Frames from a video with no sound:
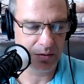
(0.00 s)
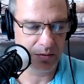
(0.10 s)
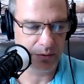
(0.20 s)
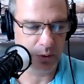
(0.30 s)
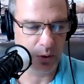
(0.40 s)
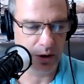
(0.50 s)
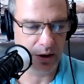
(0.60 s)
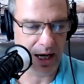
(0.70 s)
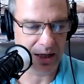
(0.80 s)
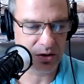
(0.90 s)
for their
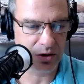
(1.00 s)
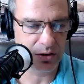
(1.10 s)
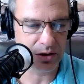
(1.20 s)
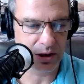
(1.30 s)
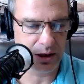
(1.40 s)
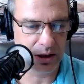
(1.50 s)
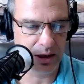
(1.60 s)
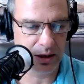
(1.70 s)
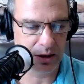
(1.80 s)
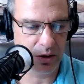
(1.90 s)
actions
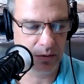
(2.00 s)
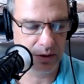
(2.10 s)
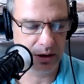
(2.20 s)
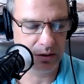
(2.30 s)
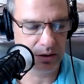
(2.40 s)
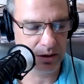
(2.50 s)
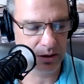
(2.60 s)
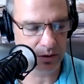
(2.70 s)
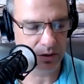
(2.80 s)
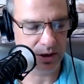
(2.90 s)
in the COVID
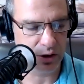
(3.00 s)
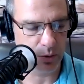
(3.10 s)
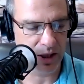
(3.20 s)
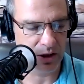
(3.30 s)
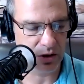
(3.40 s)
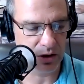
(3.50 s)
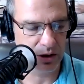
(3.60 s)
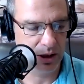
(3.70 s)
situation.